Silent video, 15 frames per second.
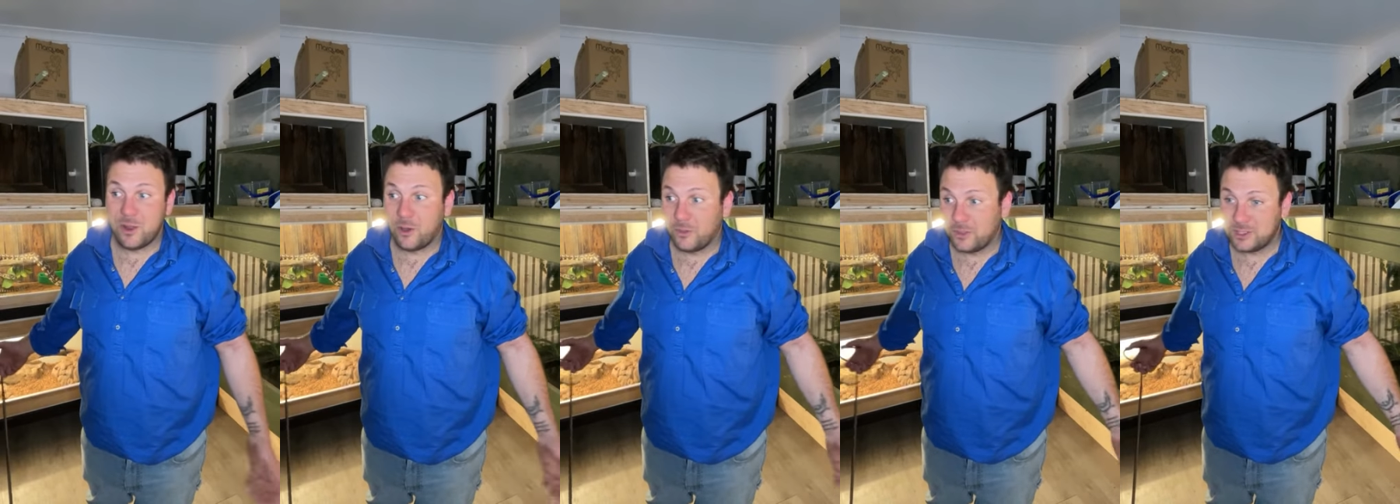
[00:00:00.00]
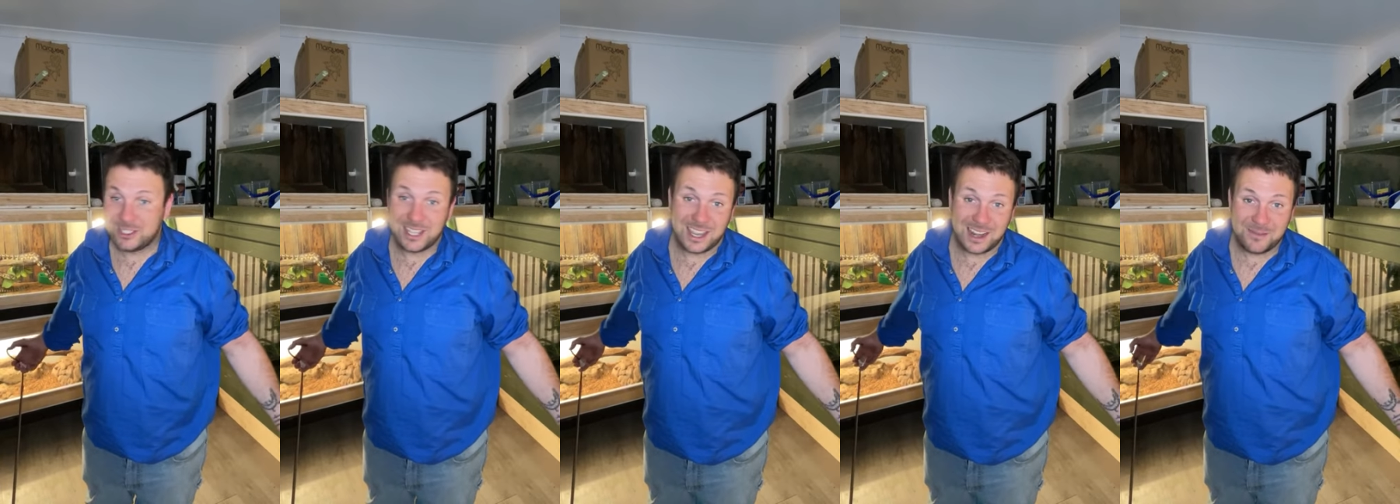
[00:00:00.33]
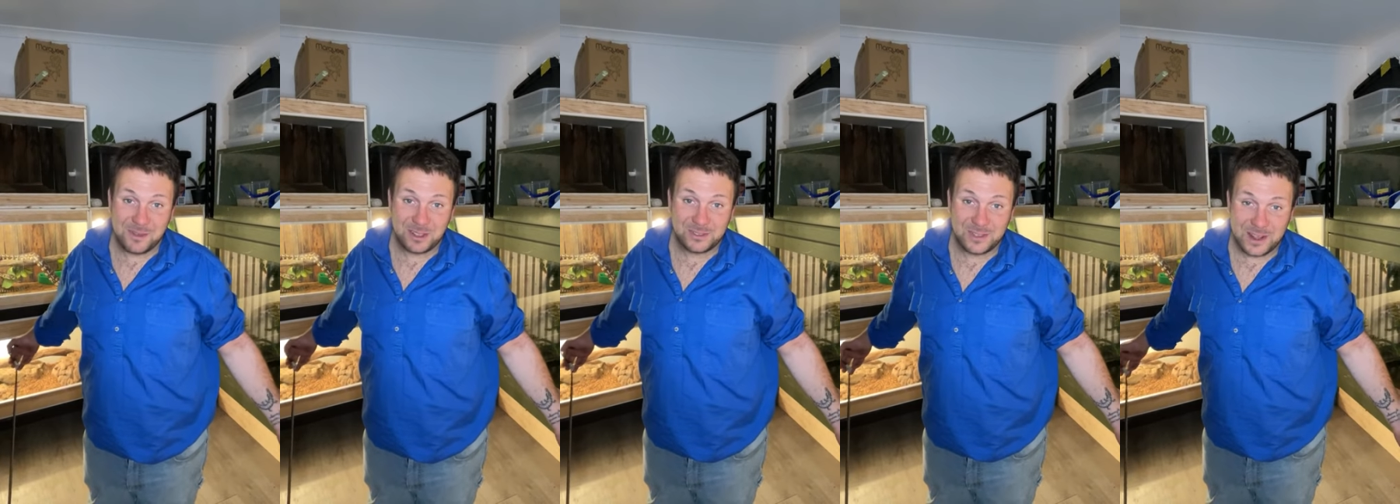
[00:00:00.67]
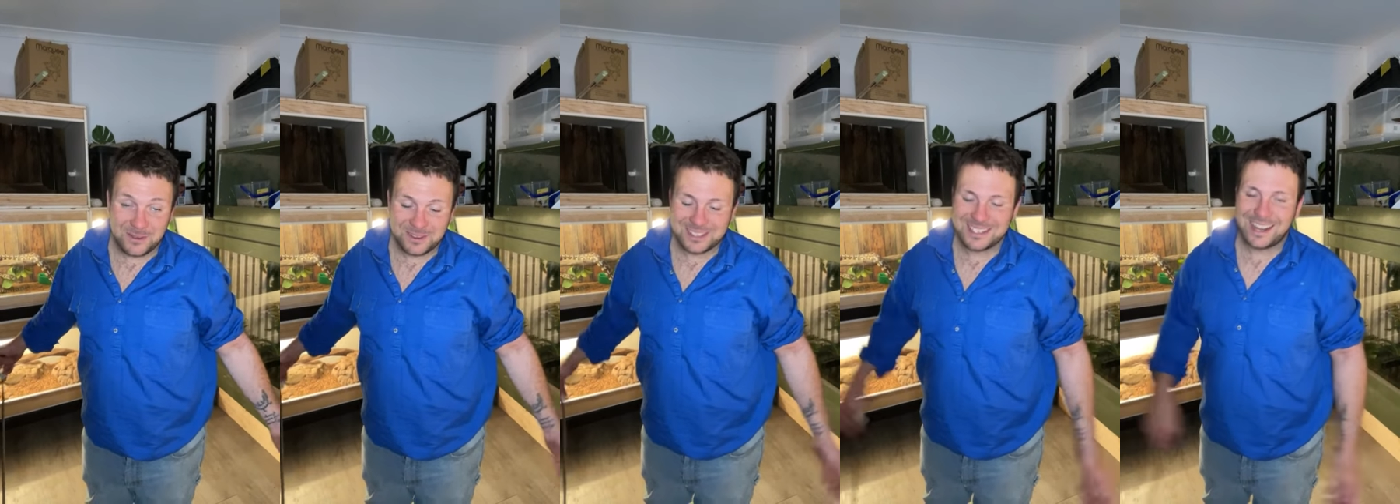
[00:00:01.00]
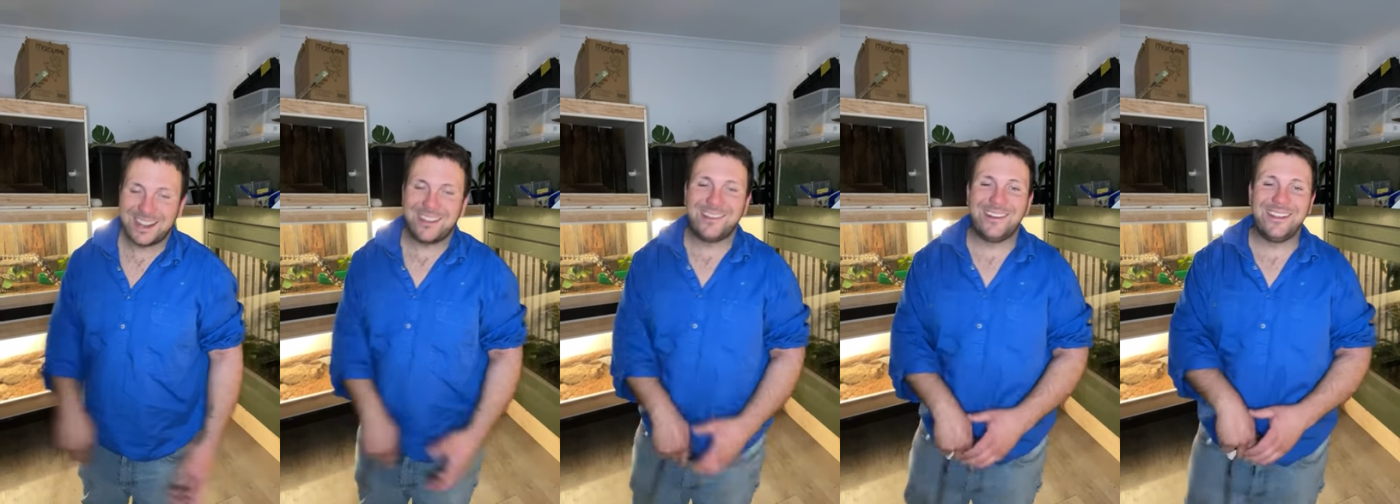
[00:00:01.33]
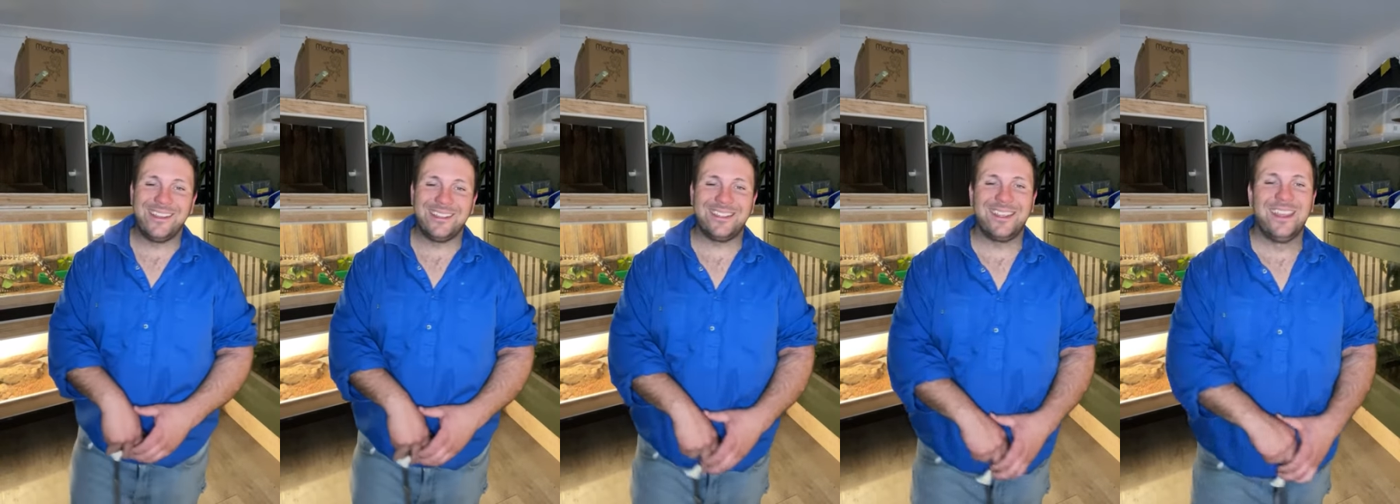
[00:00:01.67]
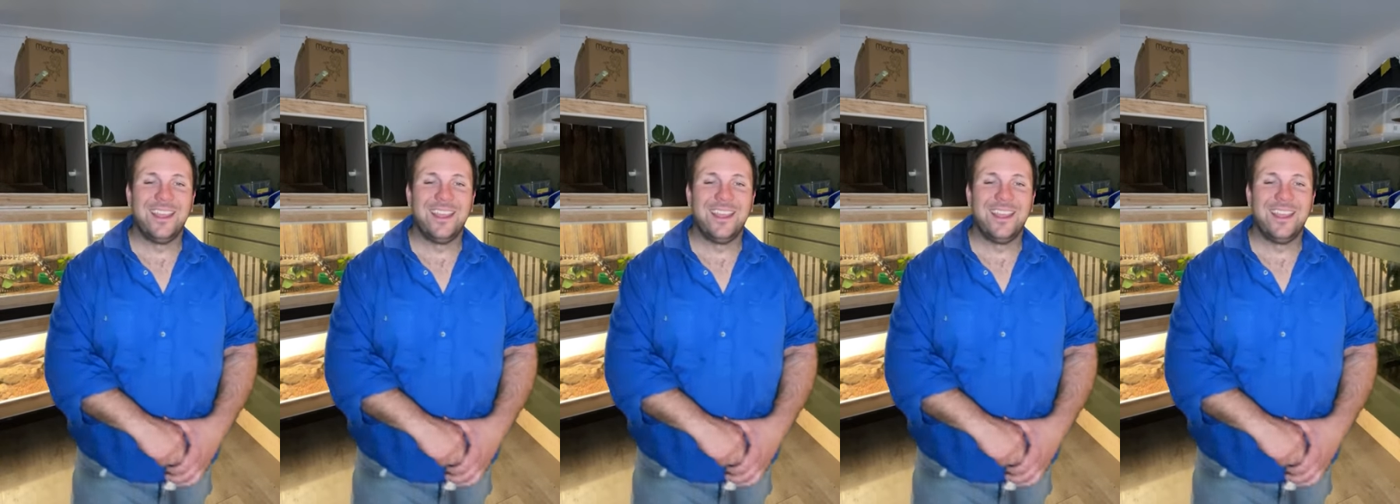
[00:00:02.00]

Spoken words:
not the second most venomous snake on earth,